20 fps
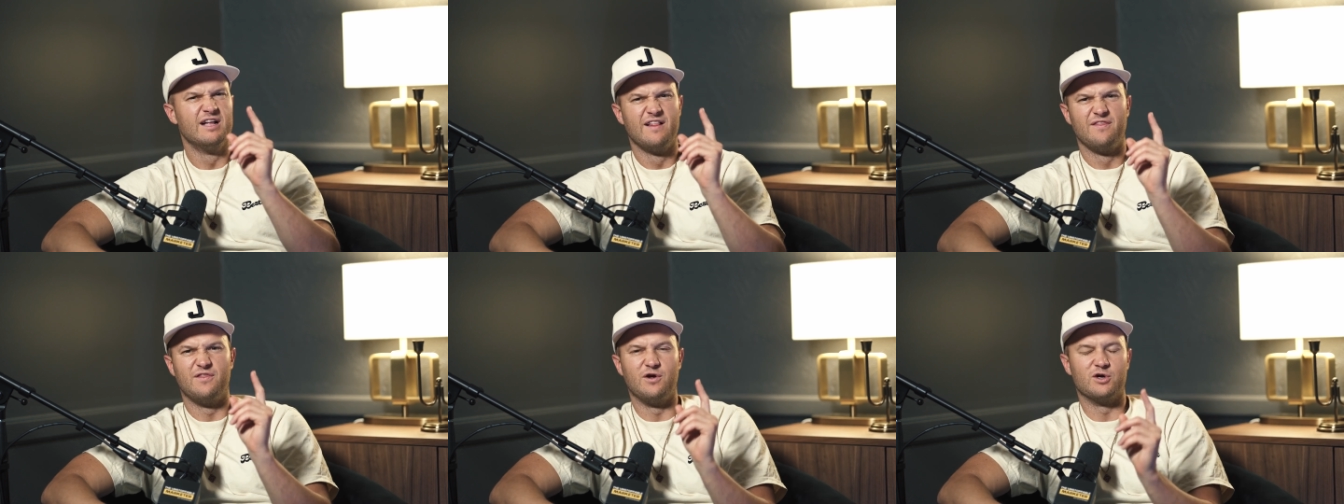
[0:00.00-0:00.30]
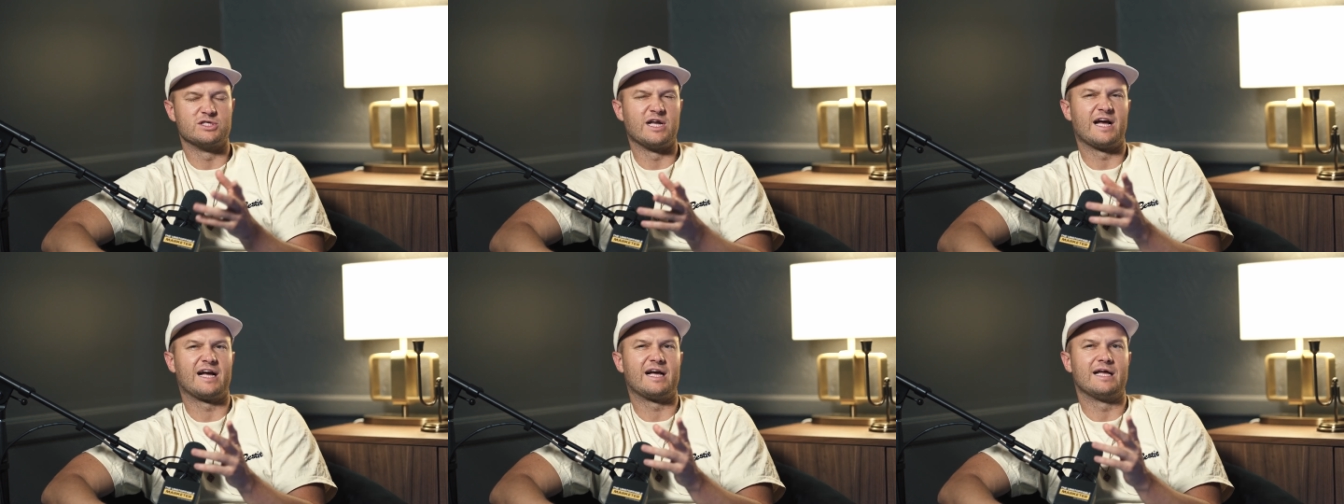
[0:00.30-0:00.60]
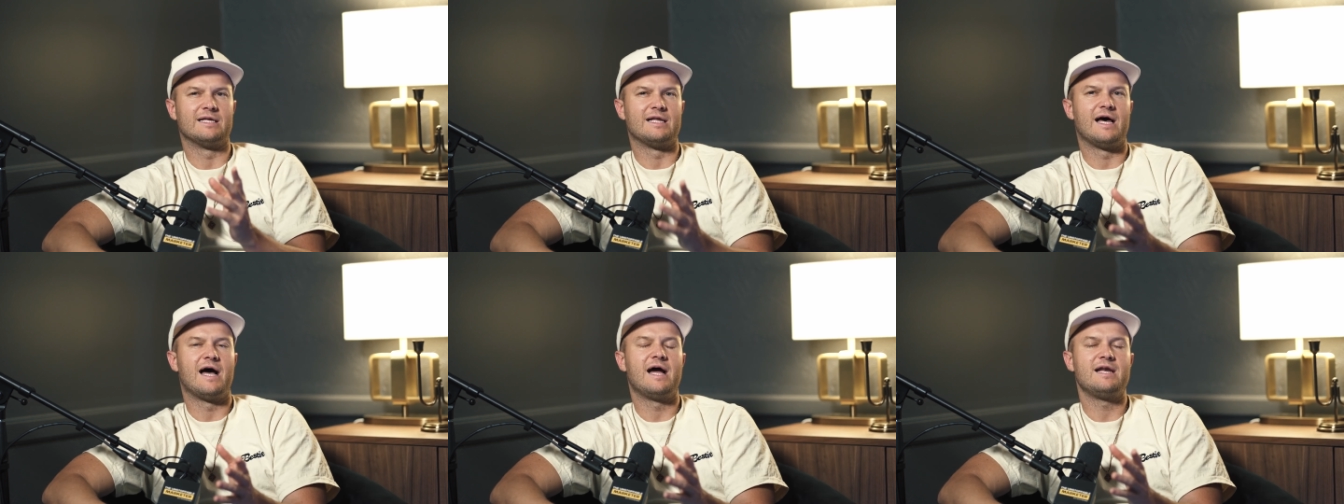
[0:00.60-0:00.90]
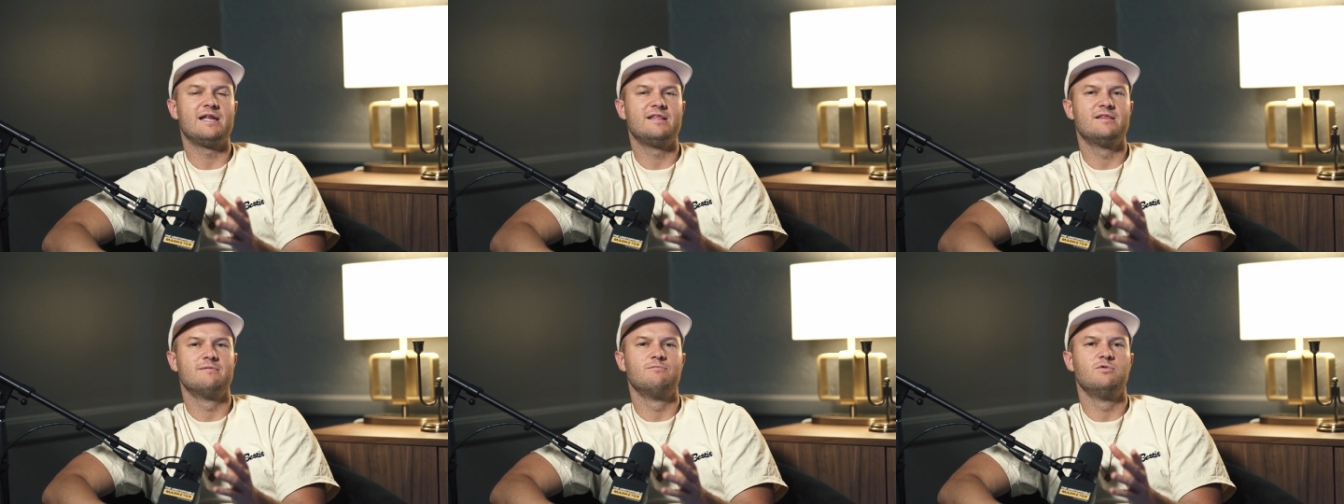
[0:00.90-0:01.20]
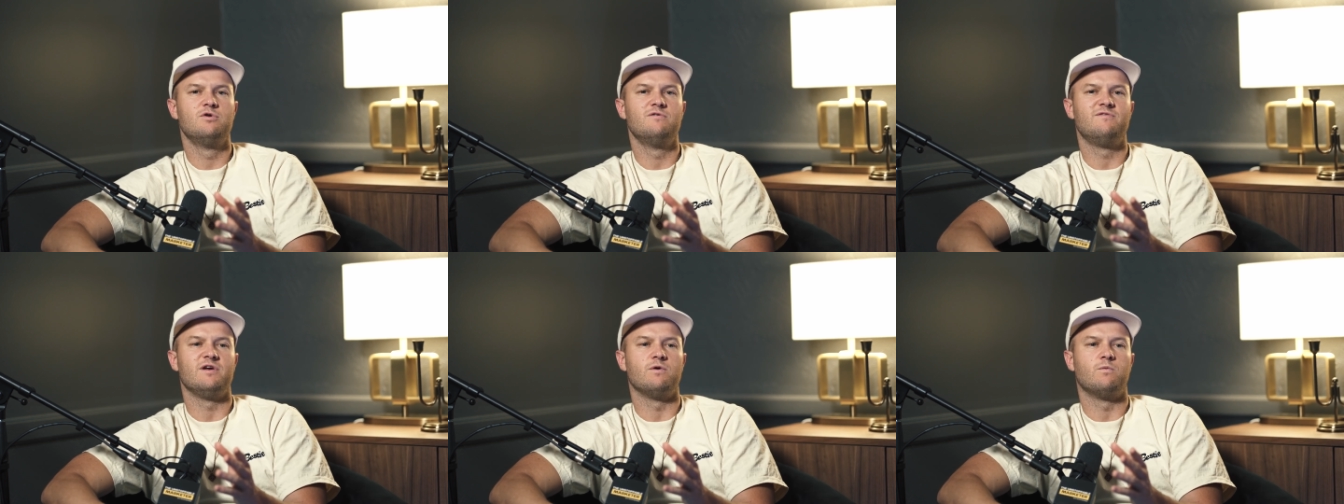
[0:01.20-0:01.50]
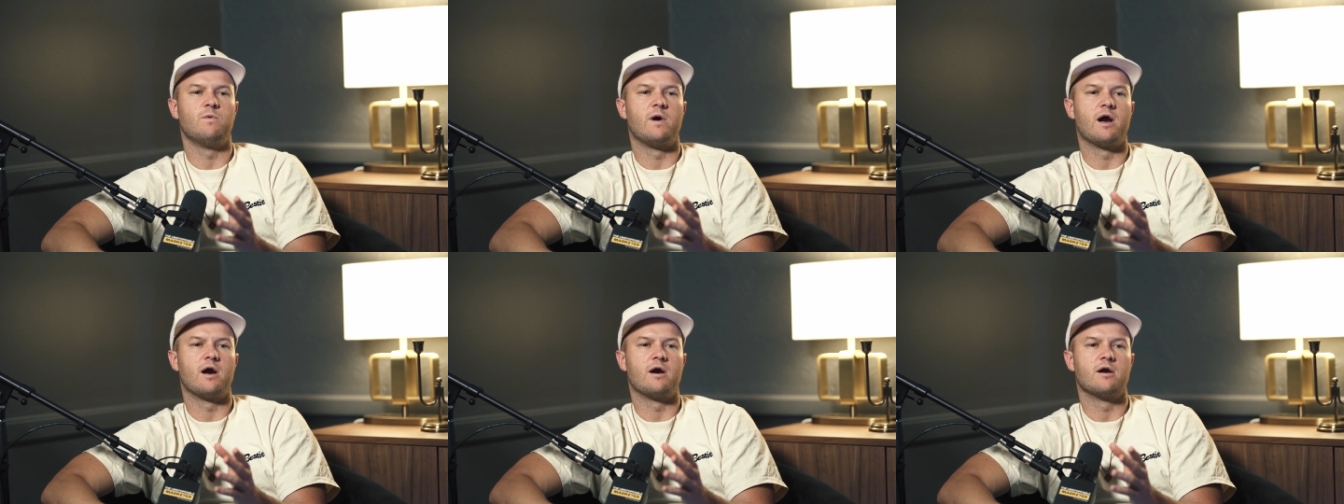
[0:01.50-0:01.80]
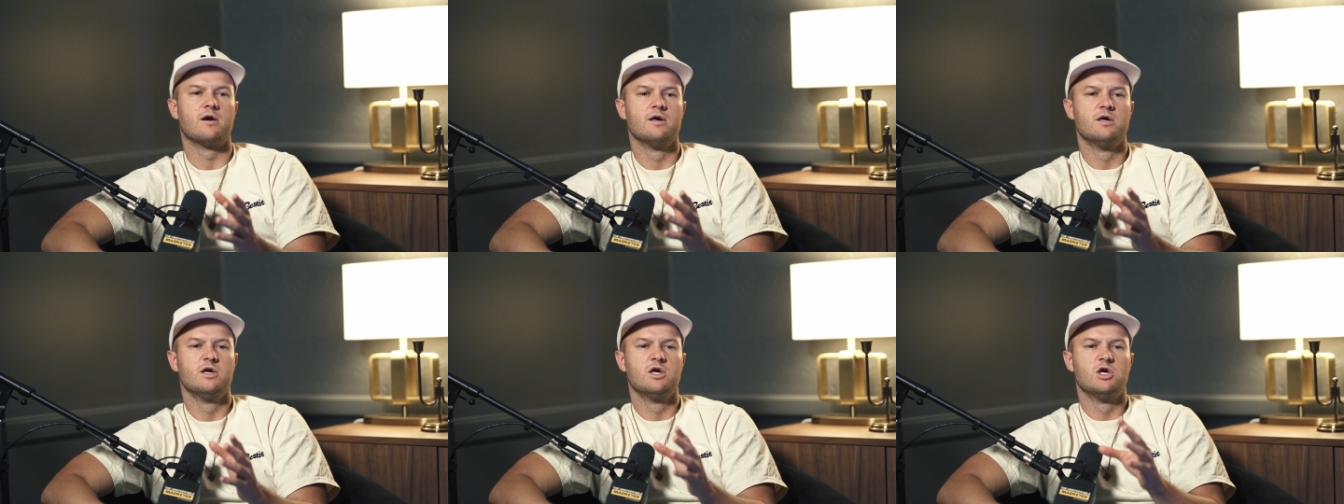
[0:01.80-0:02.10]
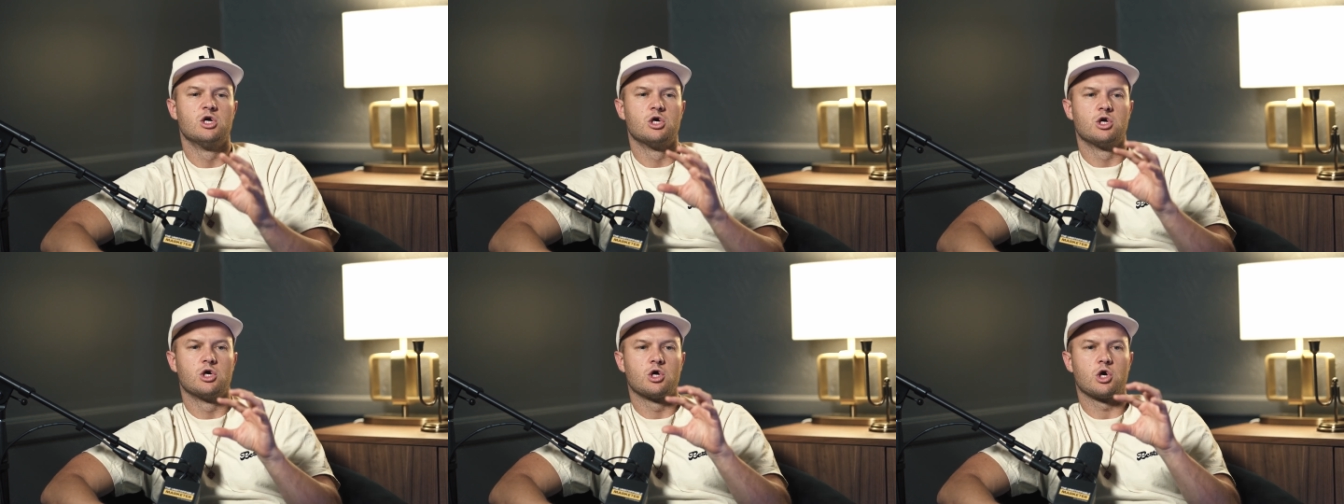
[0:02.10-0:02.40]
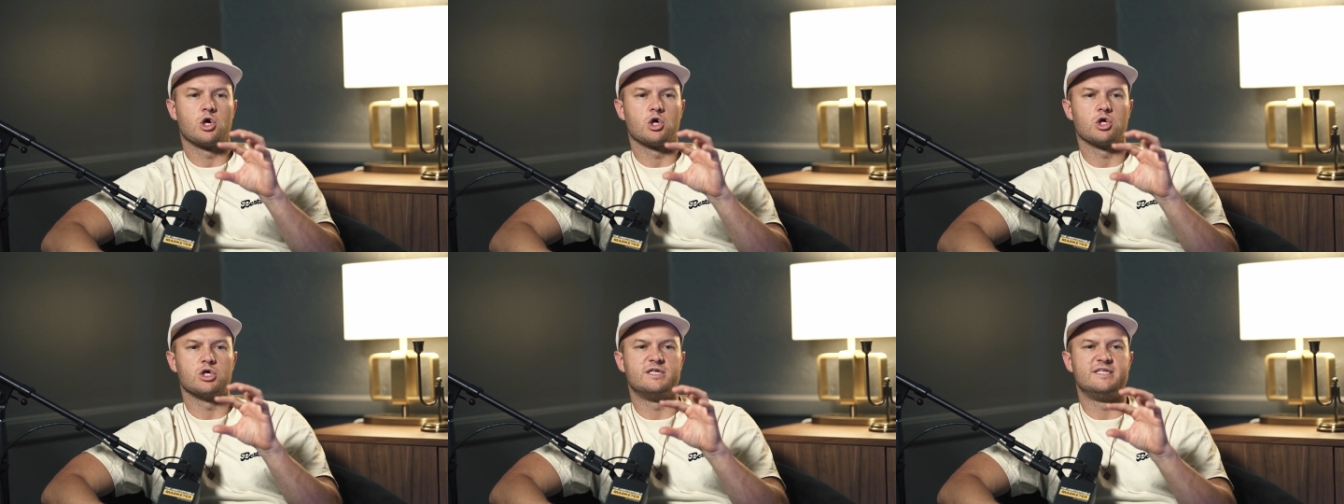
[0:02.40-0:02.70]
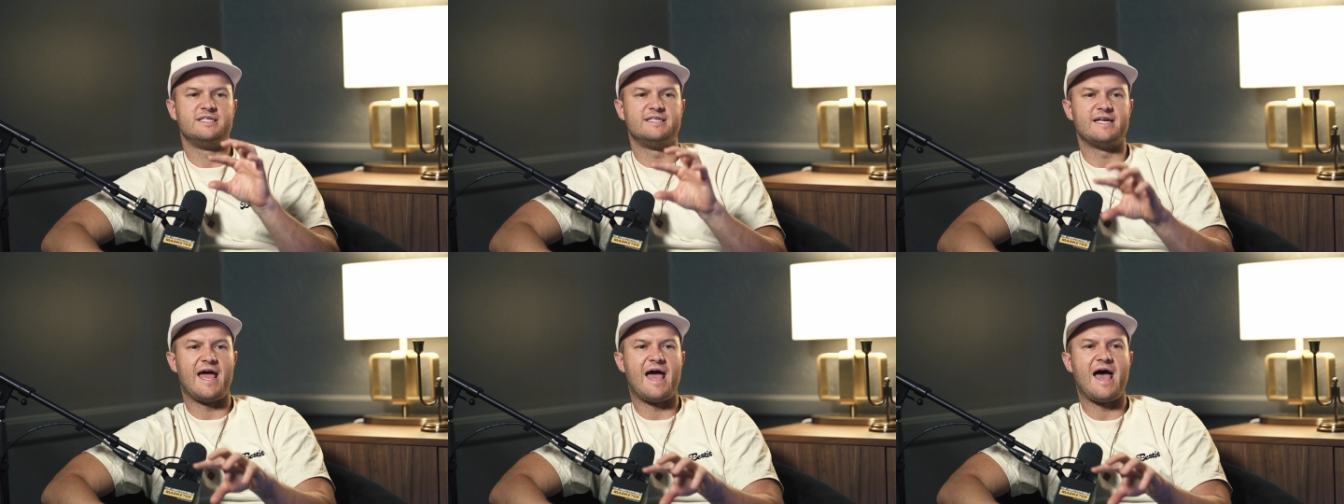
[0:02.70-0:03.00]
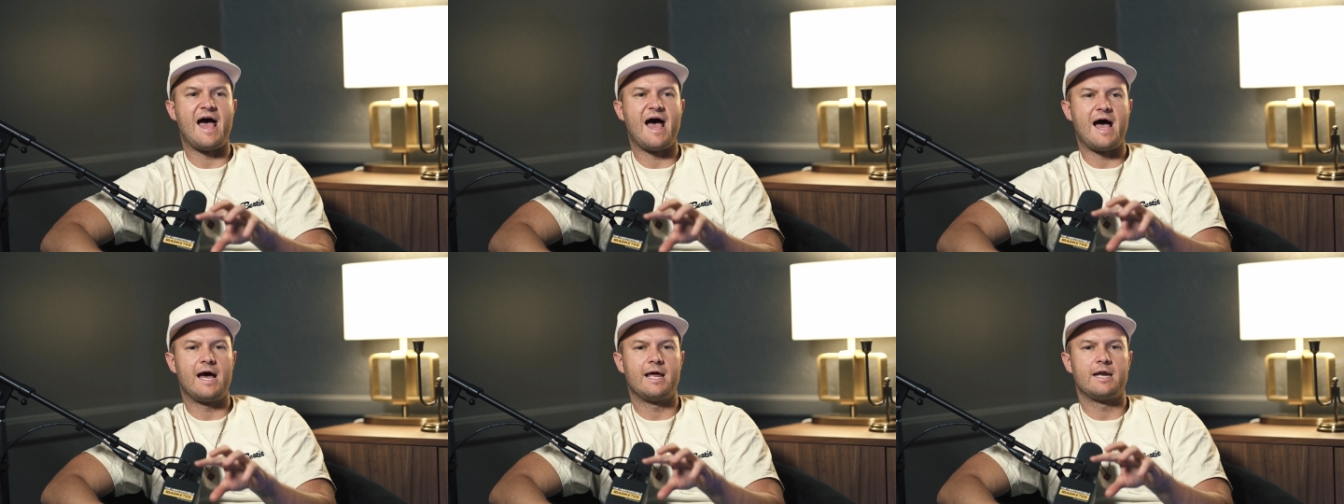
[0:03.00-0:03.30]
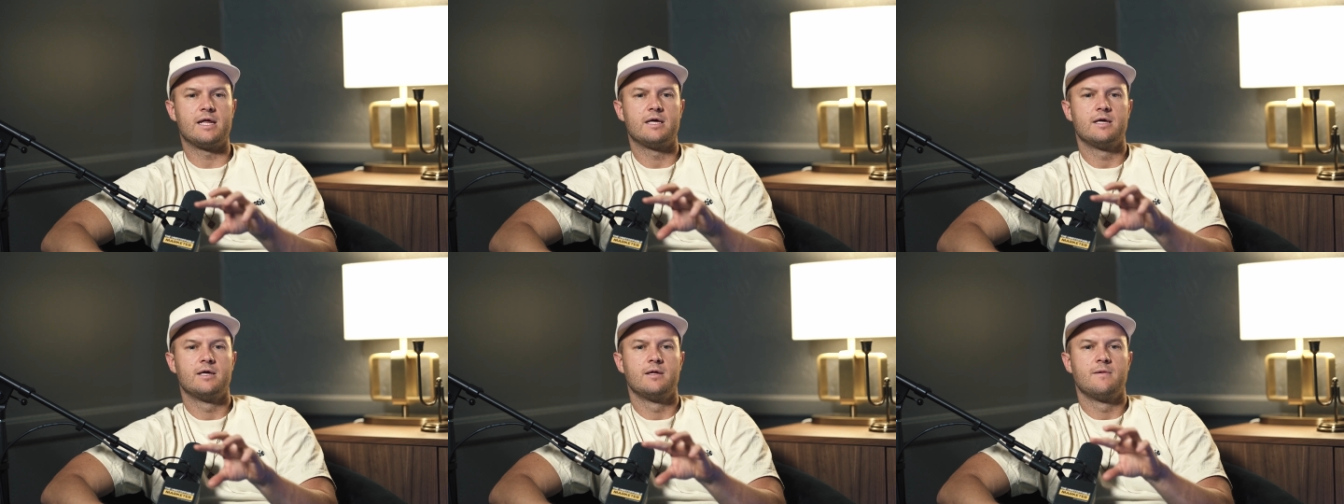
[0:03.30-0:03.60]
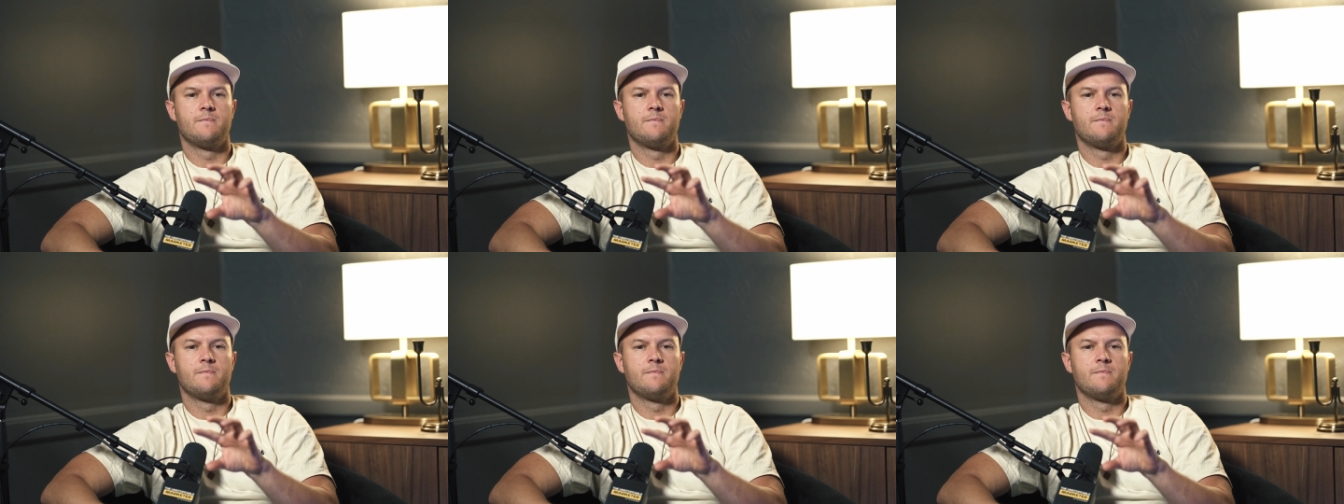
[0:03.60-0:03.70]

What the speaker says: There's like a line in the movie where her dad